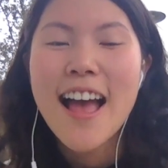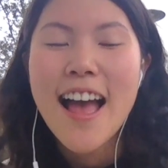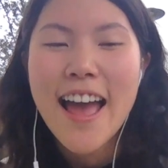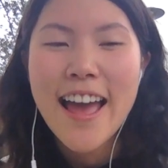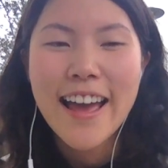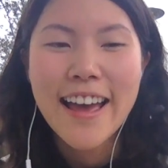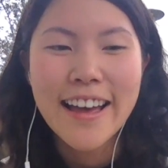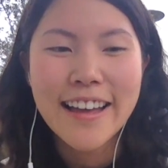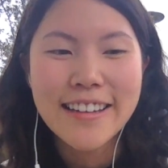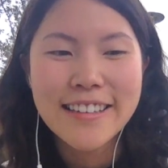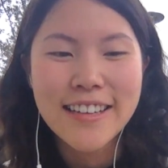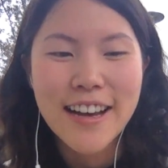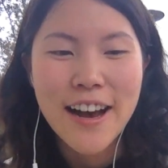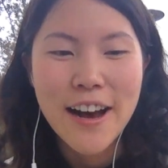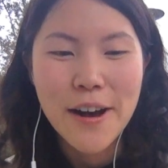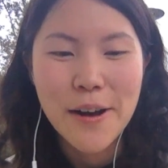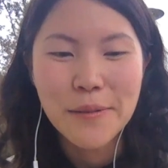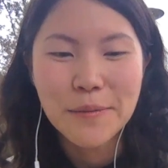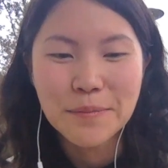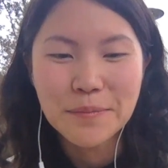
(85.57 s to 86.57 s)
And
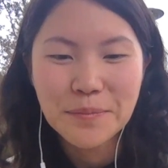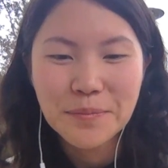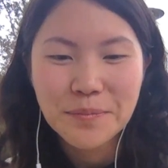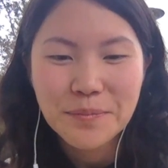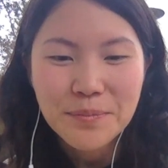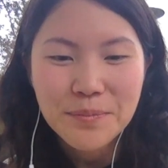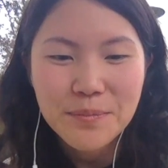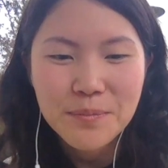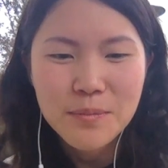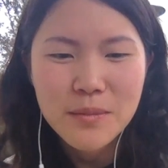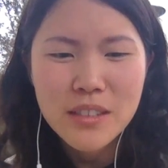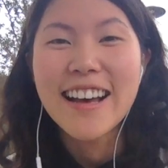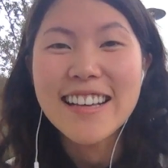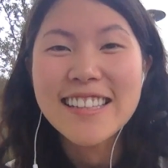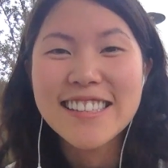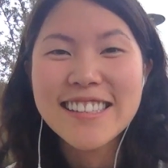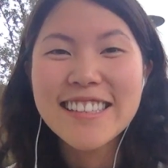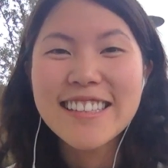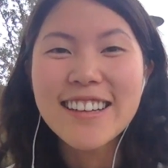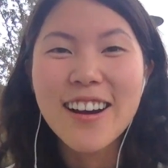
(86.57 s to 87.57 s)

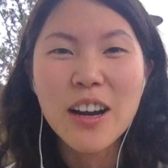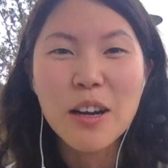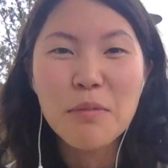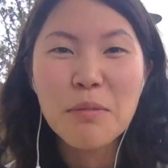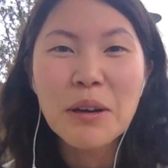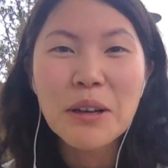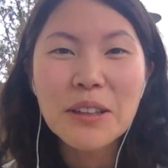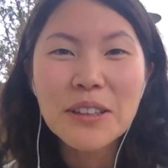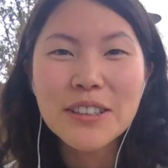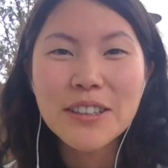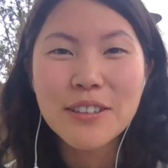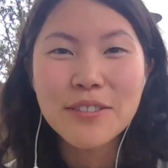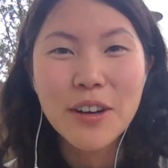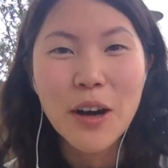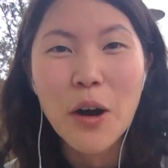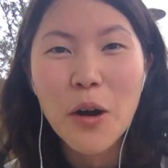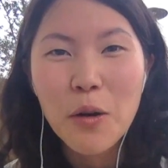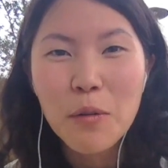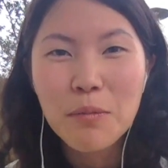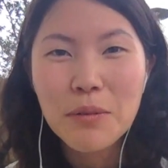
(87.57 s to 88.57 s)
lastly, our pillar of
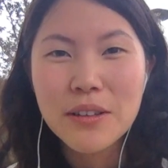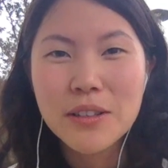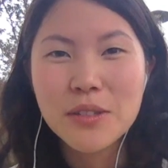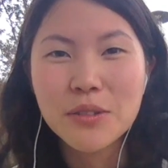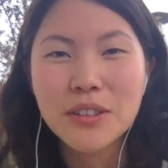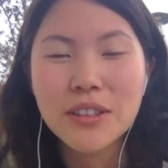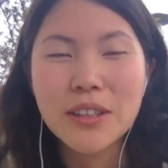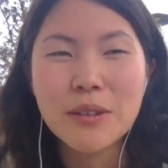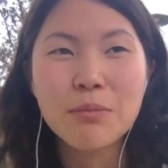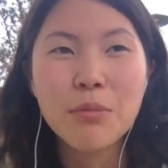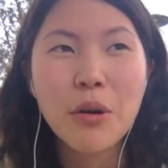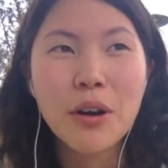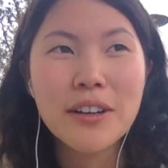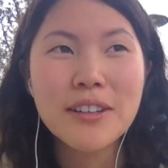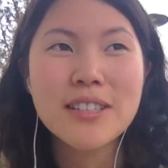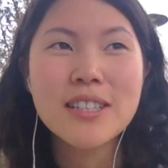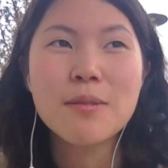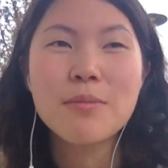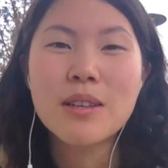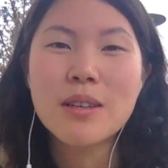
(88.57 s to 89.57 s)
hope is really
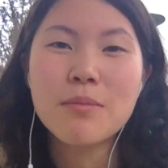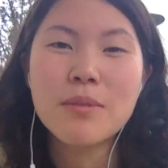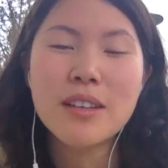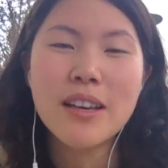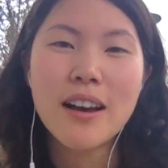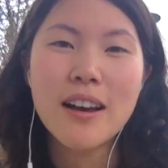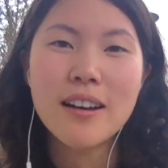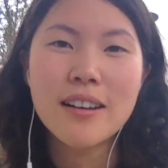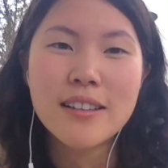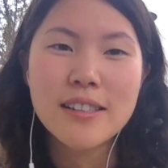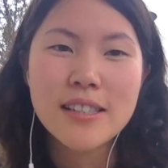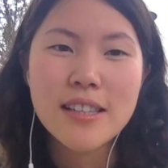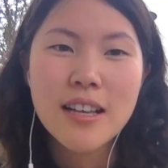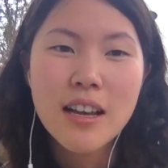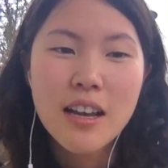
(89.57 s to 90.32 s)
important to me because